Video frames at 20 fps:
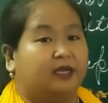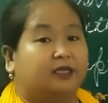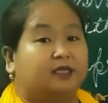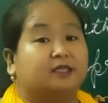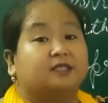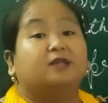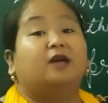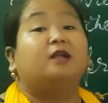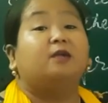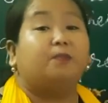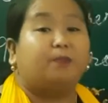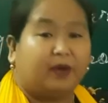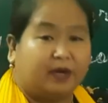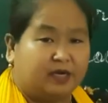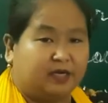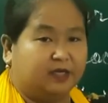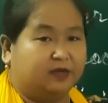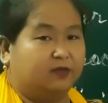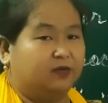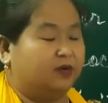It is not a
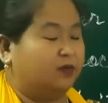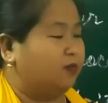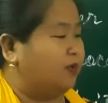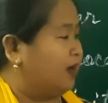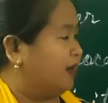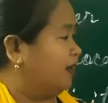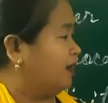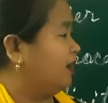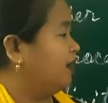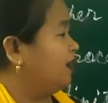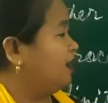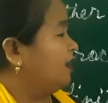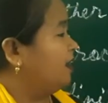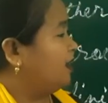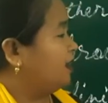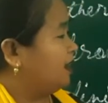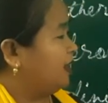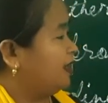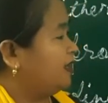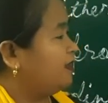particular one,
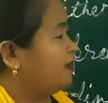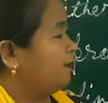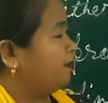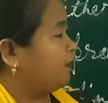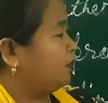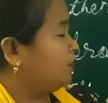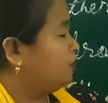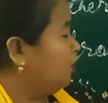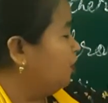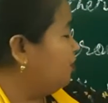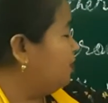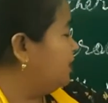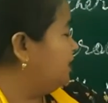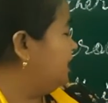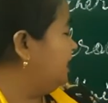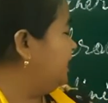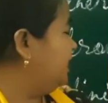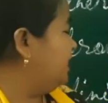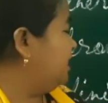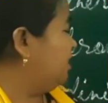right?
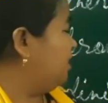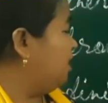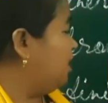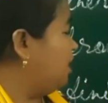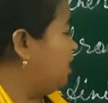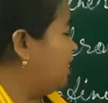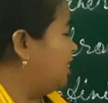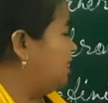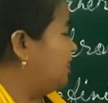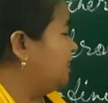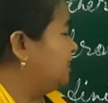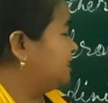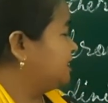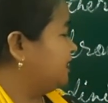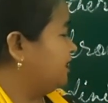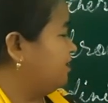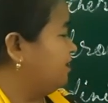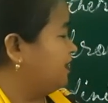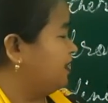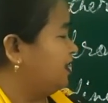Nobody, all,
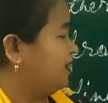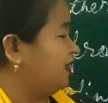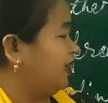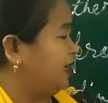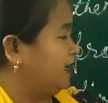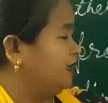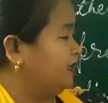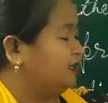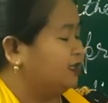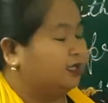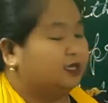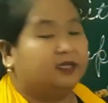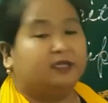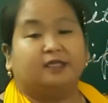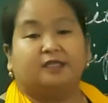several, anything.